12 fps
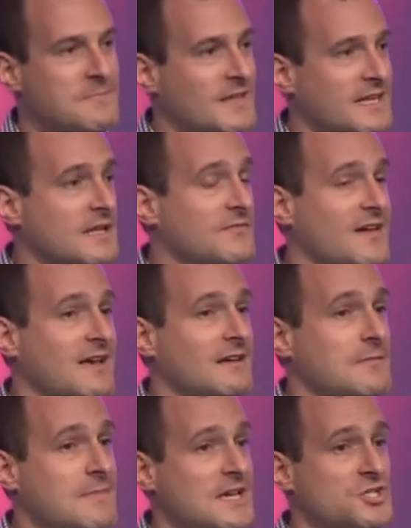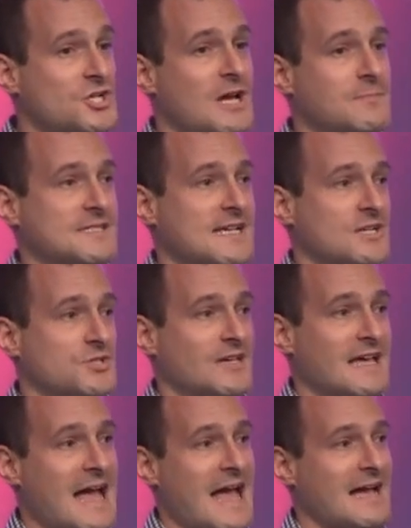And then finally, MakeShop has actually
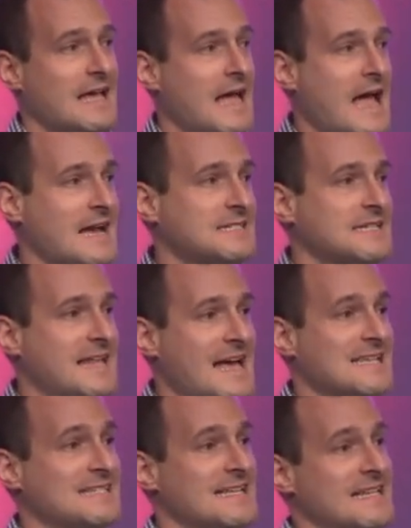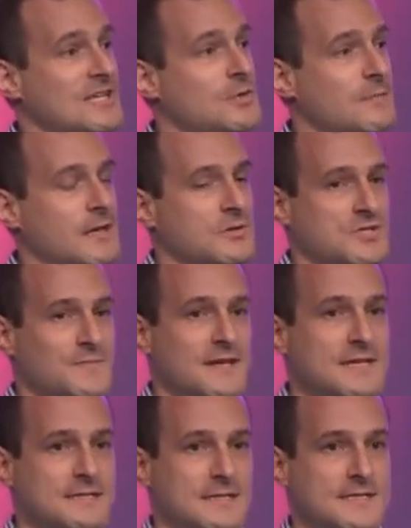act acted as an incubator
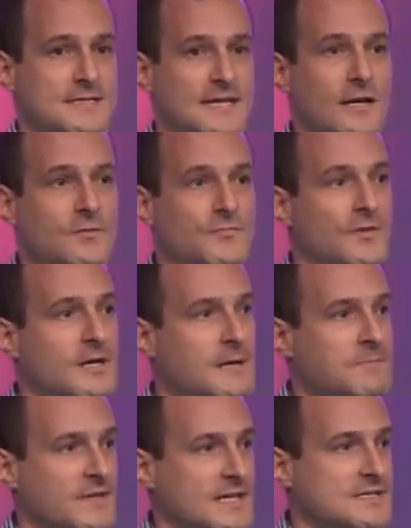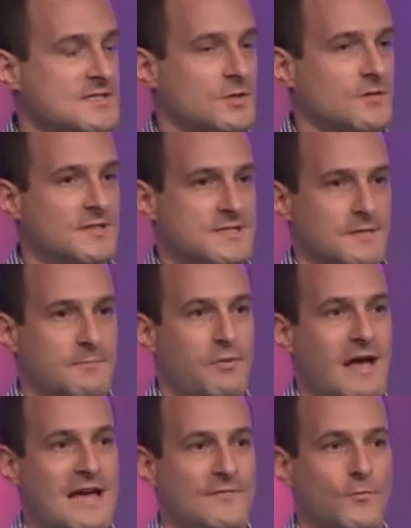space itself. It served as a
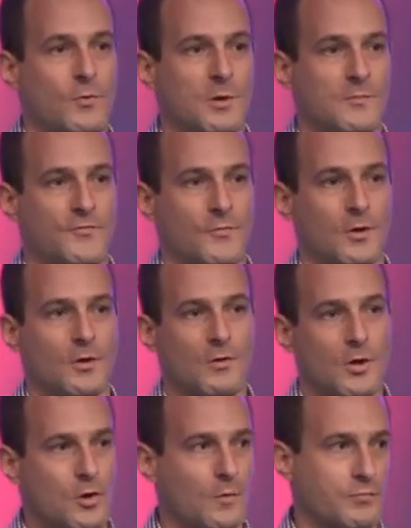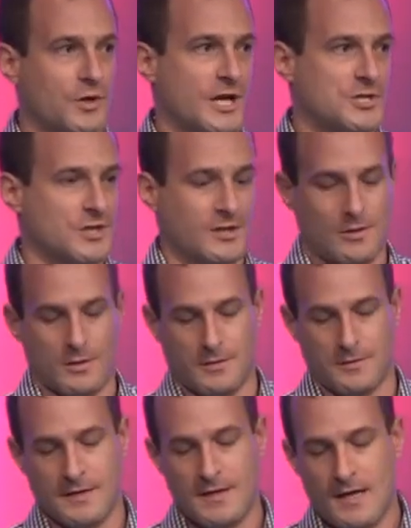platform for a local project
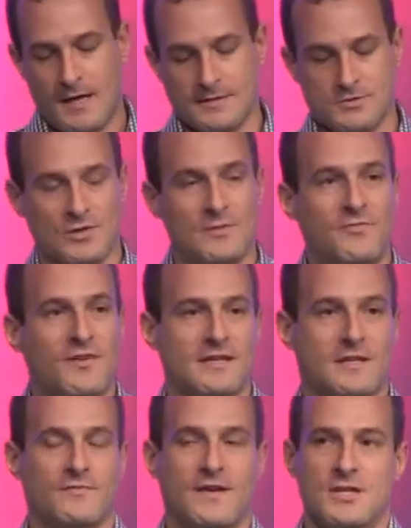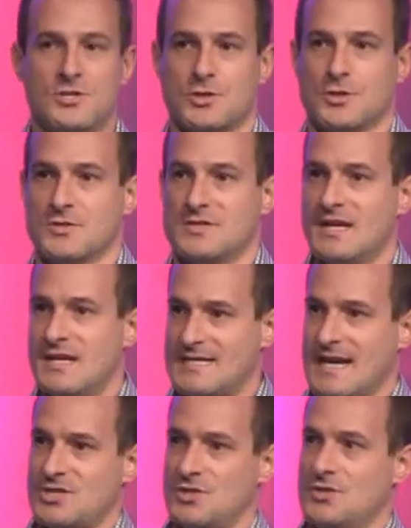called Dreamflight Adventures to
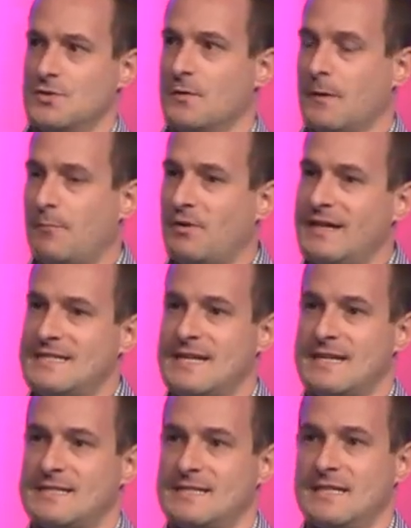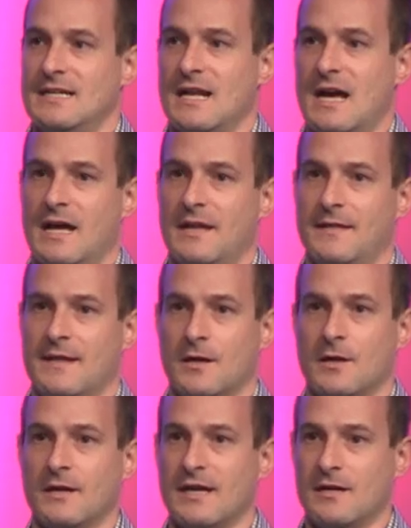actually do the play testing on
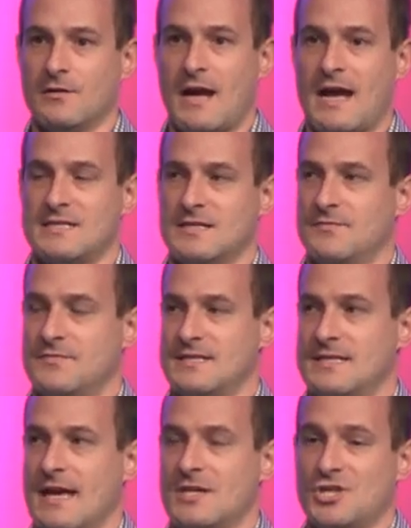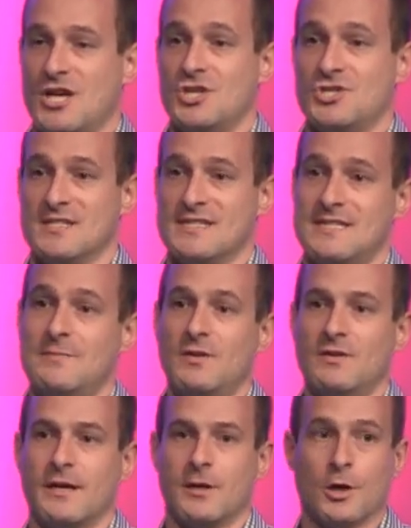their interactive education
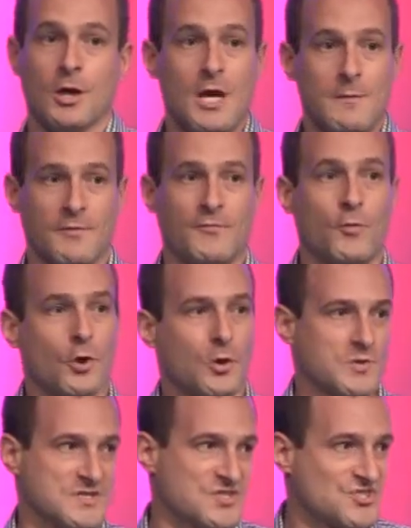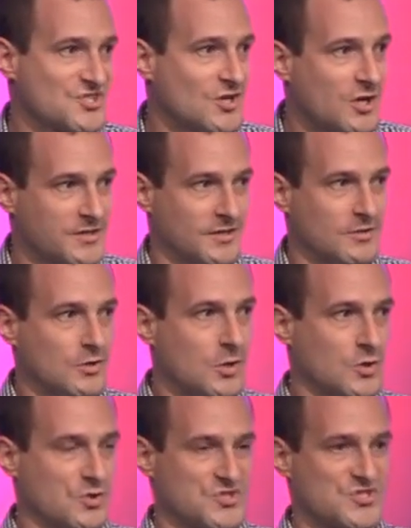simulator before it was installed in a
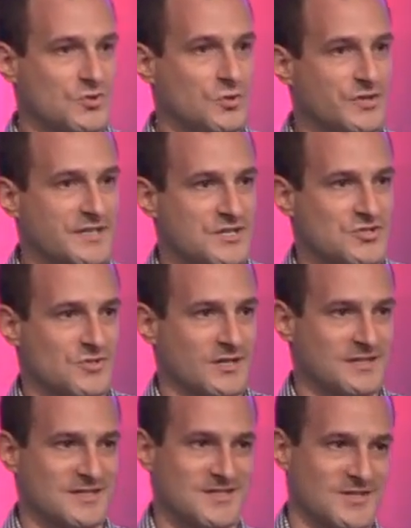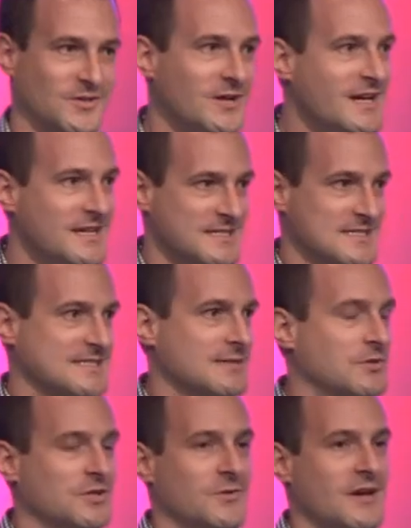local school district. And so this is
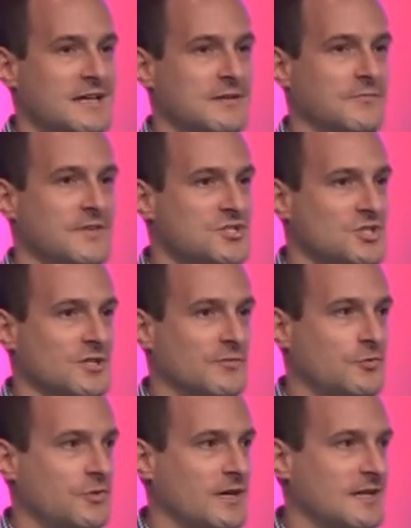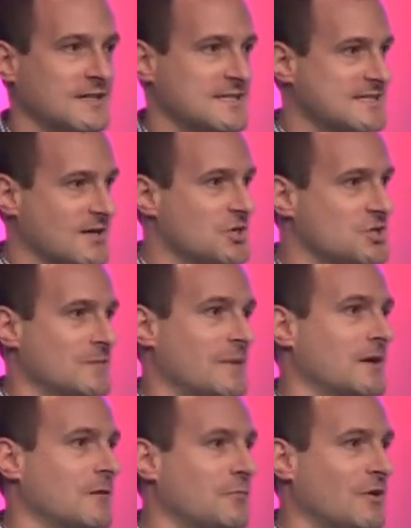someone who had a vision of creating the Starship
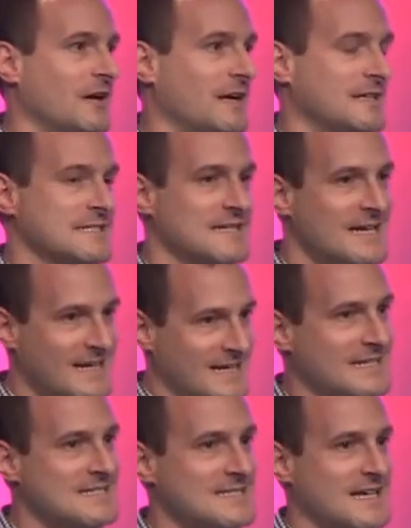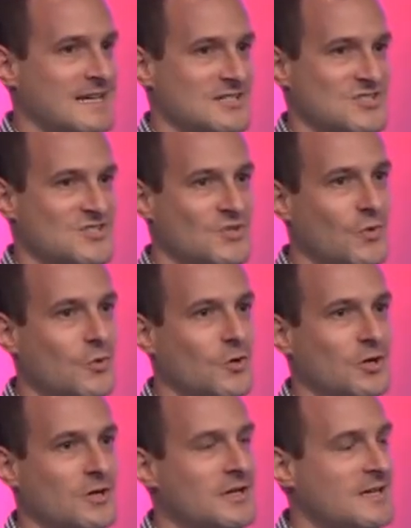Enterprise inside a
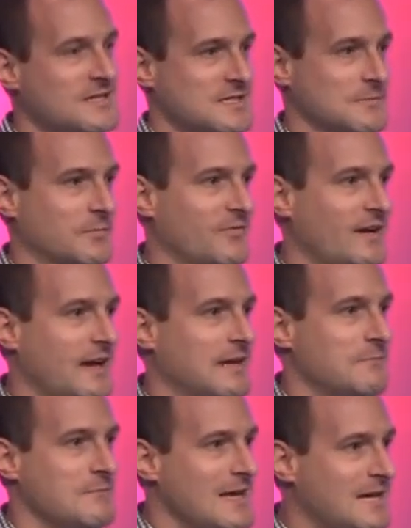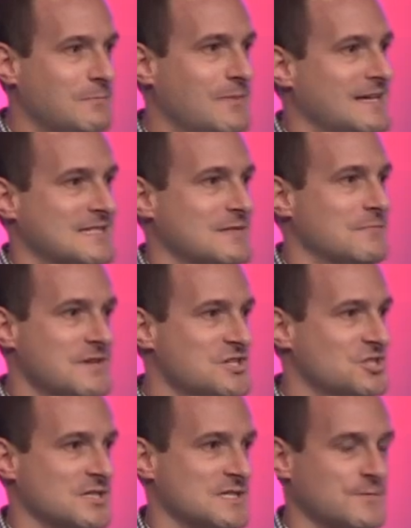school to provide make-based
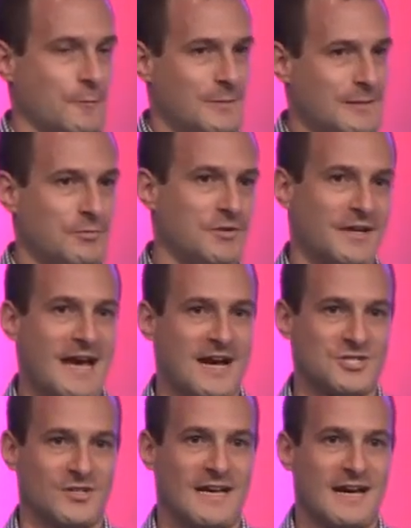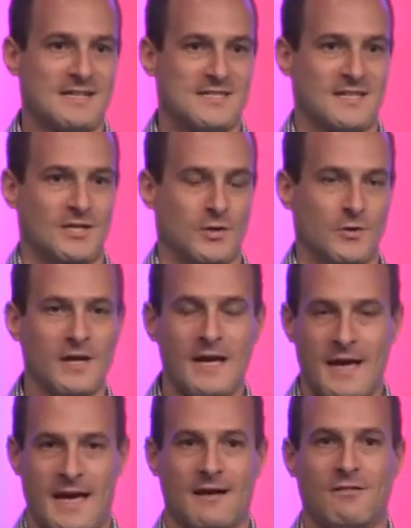missions for people to actually execute.
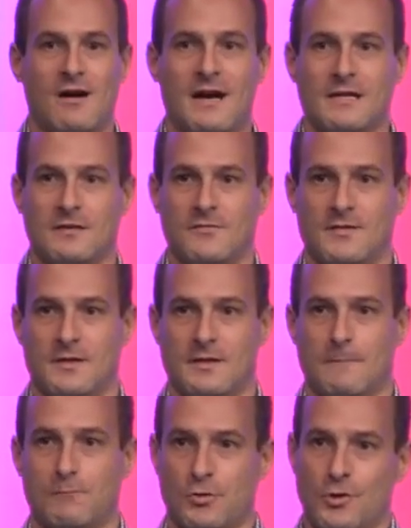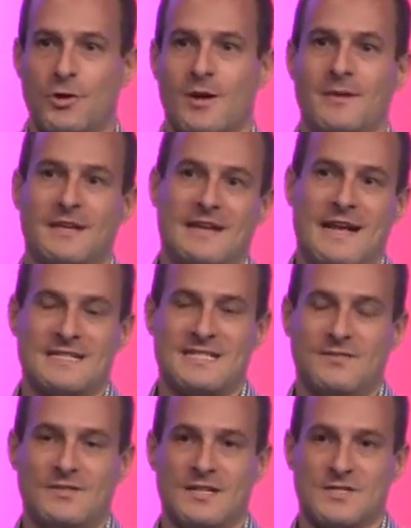And a lot of the programming and
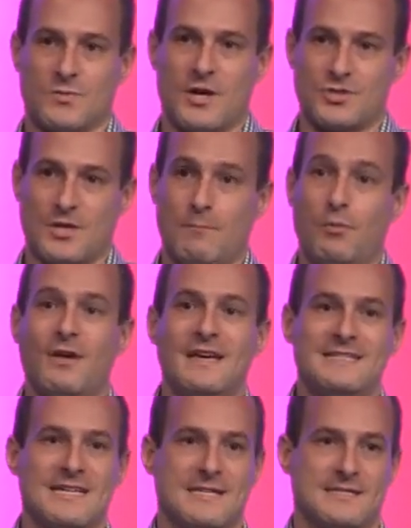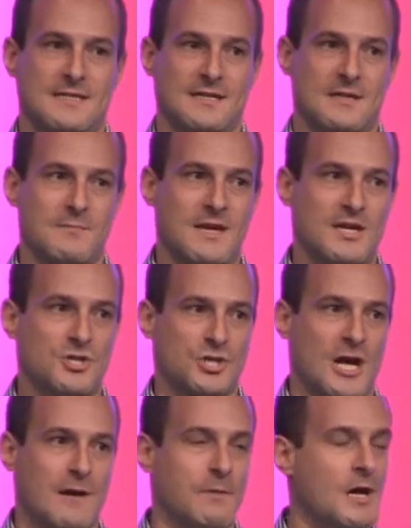activities were actually play tested at the Make
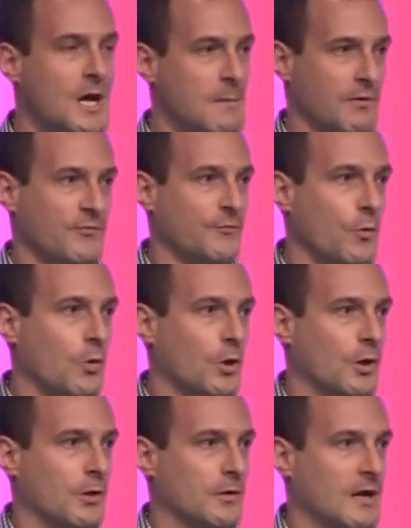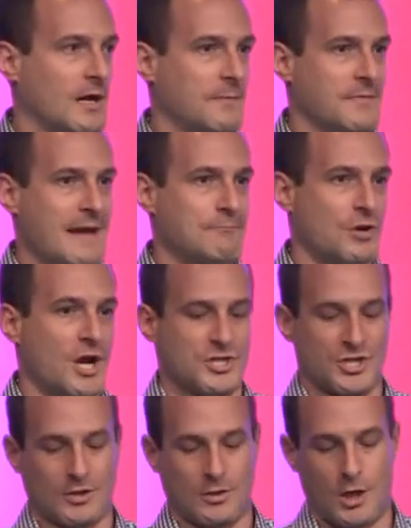Shop before uh, that
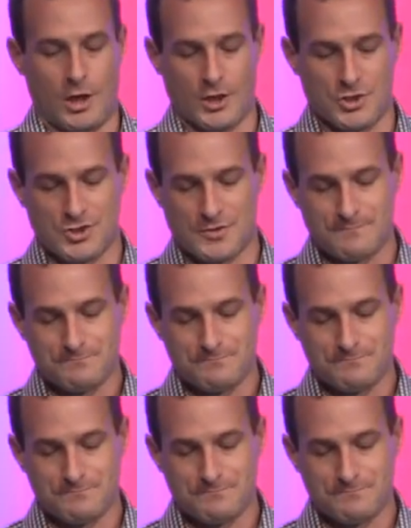project launched.